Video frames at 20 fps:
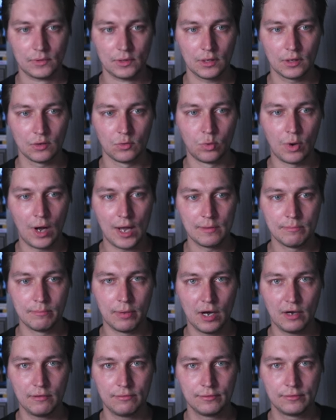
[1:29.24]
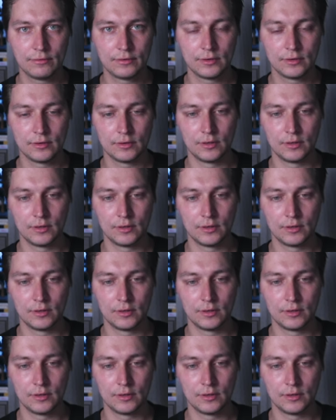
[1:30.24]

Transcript: why buff?